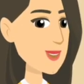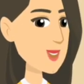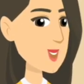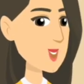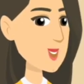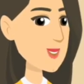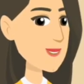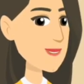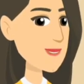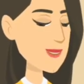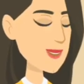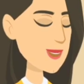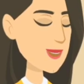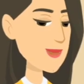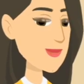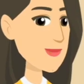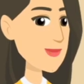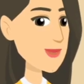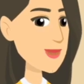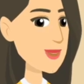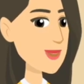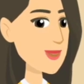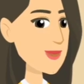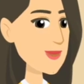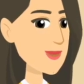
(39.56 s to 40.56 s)
requirements
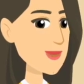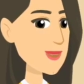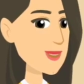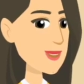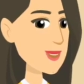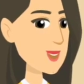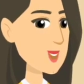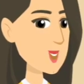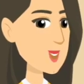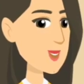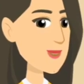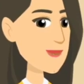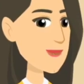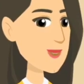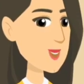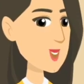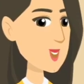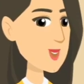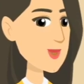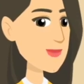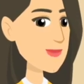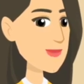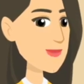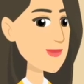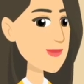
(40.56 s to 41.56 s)
translate user
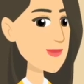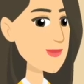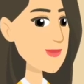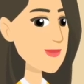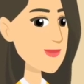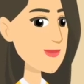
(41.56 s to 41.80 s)
needs into